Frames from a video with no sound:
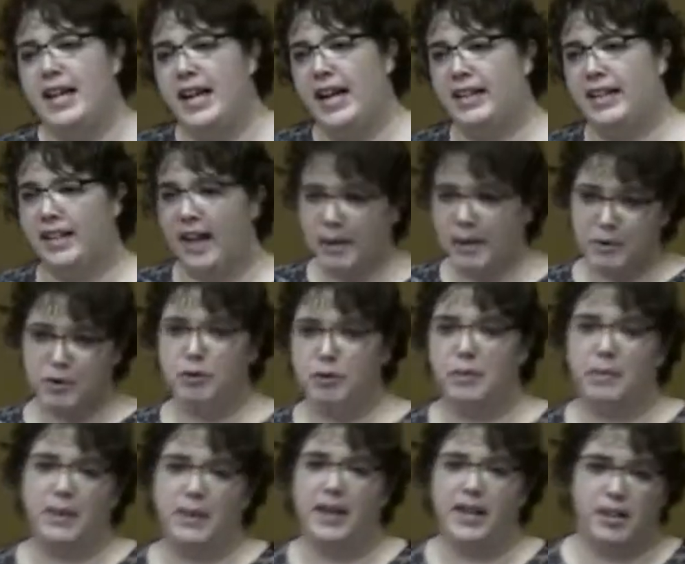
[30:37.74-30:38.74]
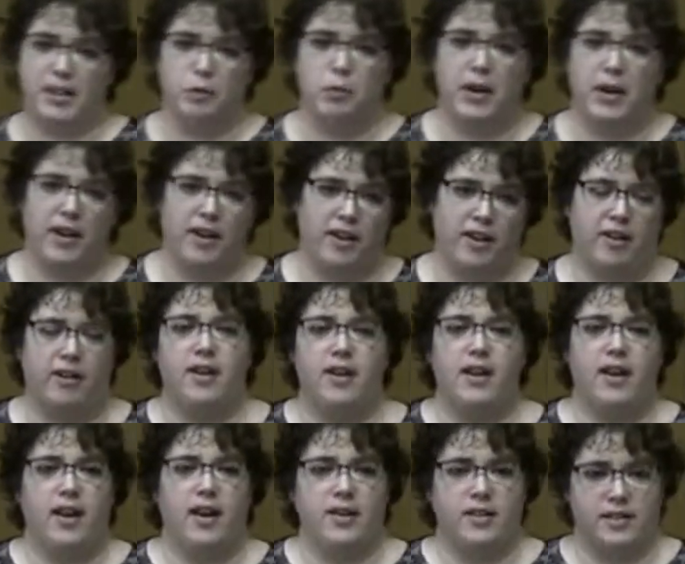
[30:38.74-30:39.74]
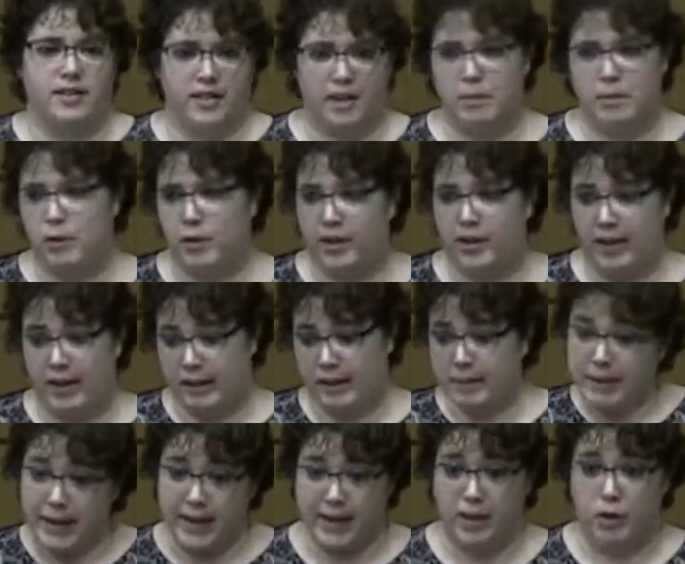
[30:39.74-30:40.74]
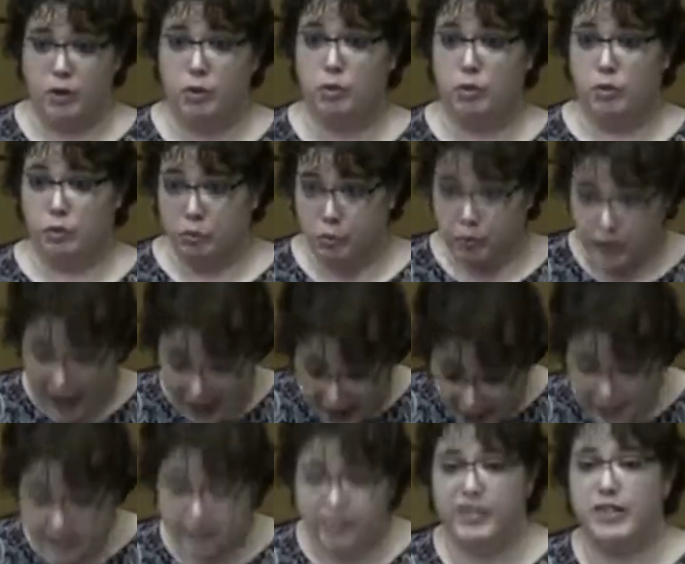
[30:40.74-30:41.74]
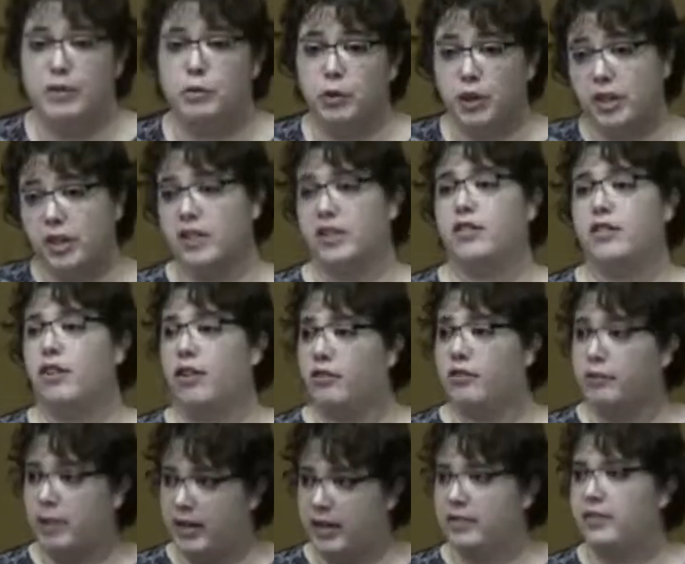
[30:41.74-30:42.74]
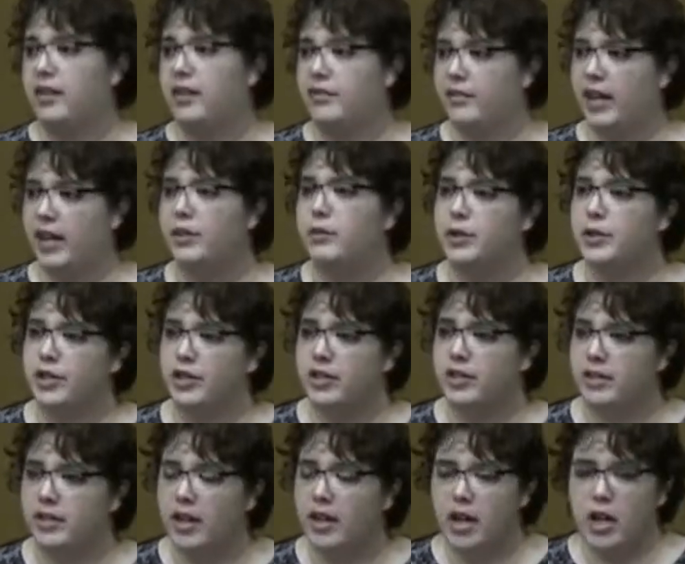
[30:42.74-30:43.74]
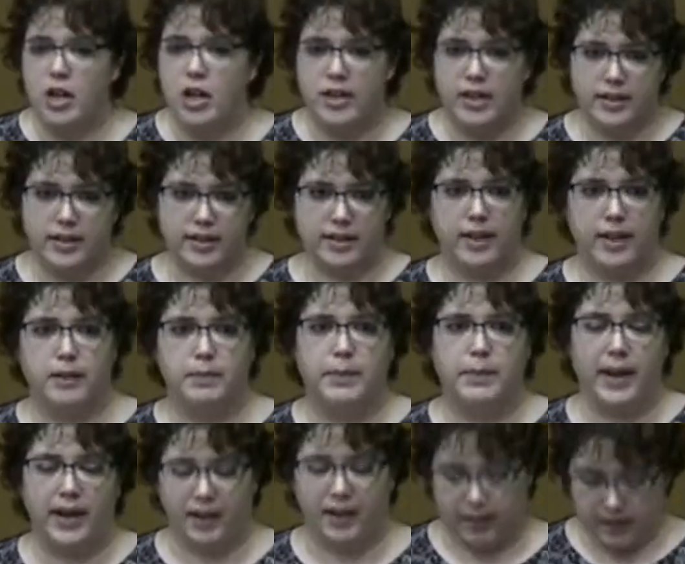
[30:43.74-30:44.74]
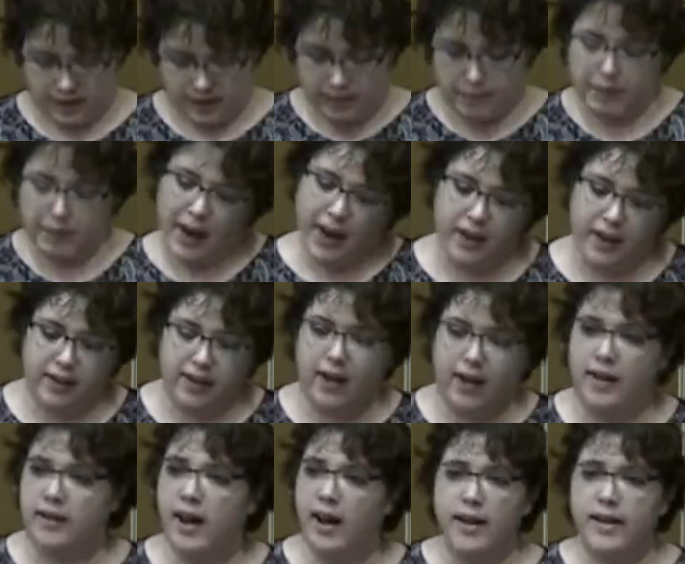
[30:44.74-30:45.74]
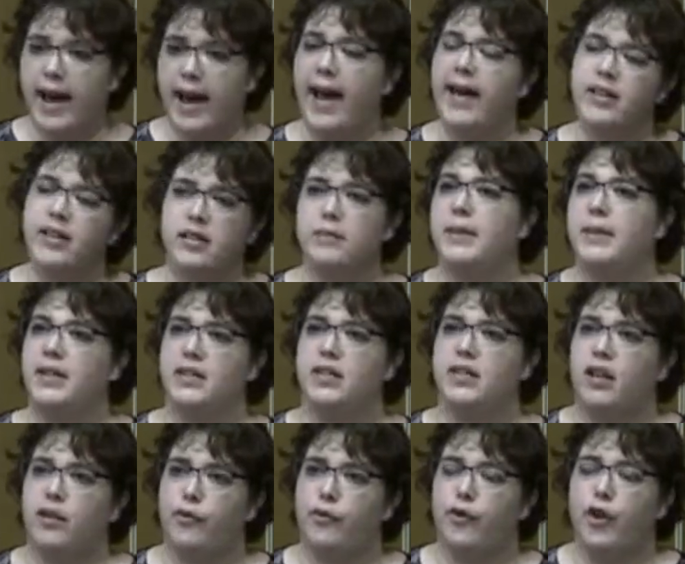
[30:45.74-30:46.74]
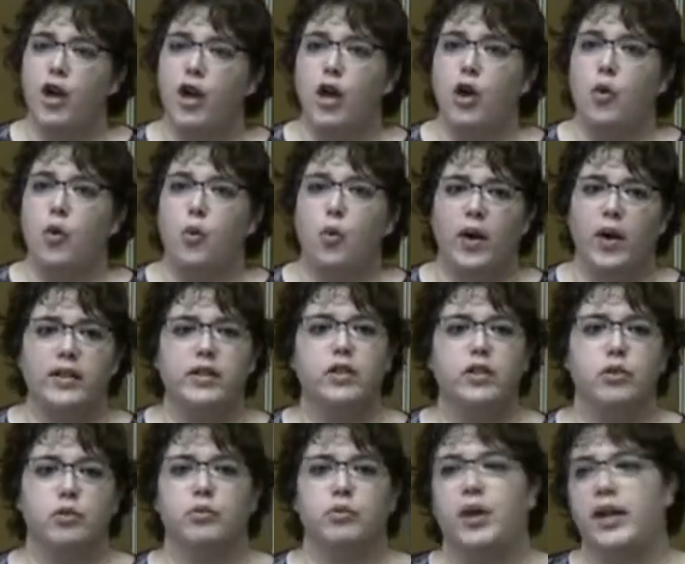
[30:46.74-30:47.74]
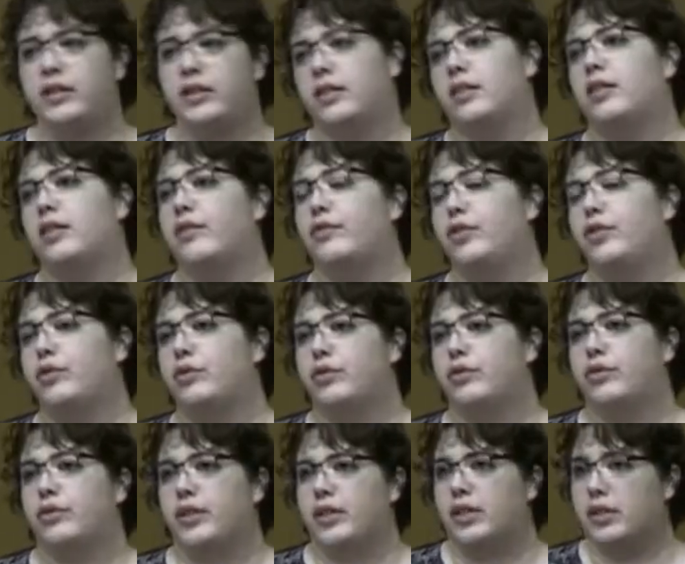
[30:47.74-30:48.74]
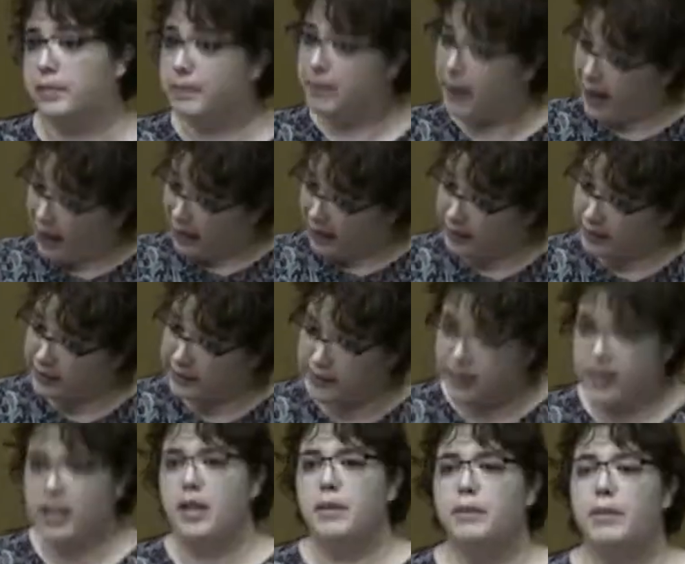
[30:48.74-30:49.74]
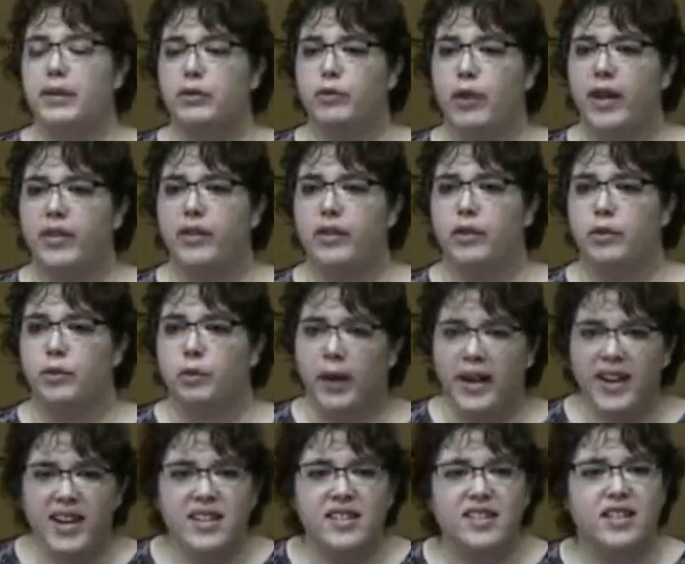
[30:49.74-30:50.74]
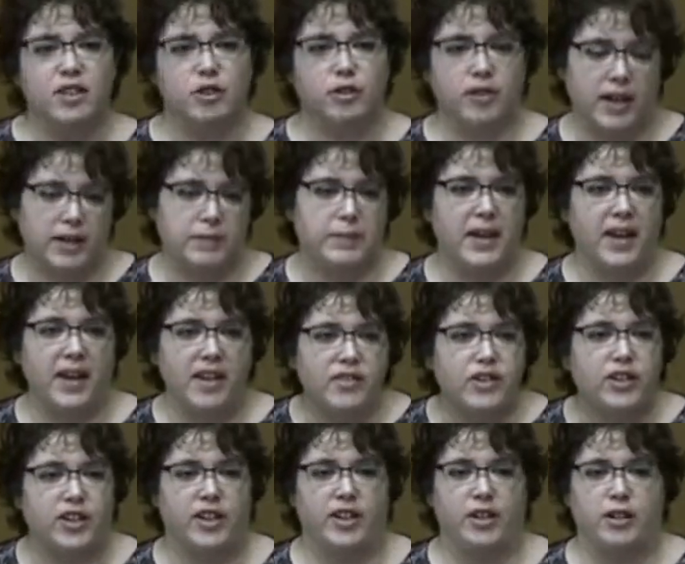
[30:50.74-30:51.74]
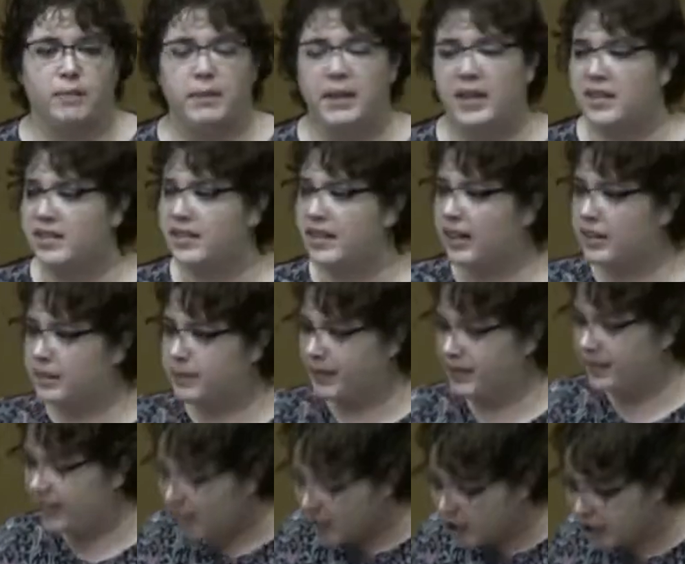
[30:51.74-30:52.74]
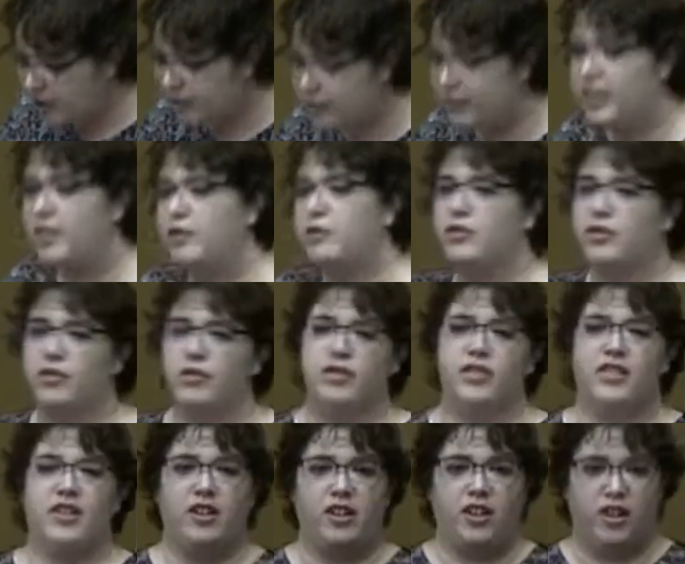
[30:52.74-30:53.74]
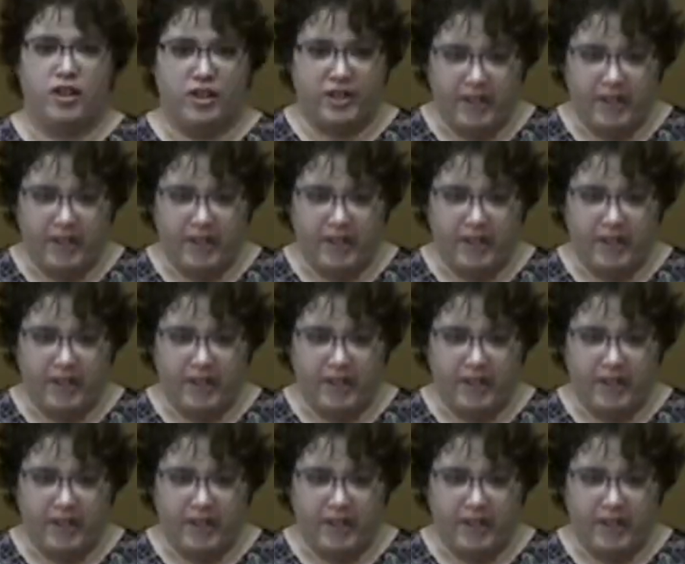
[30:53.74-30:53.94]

It comes to a place where someone like me who actively works on right to left languages needs to take back a step back and not ask myself what do right to left users expect, but rather what is the correct behavior here because the expectation of the users are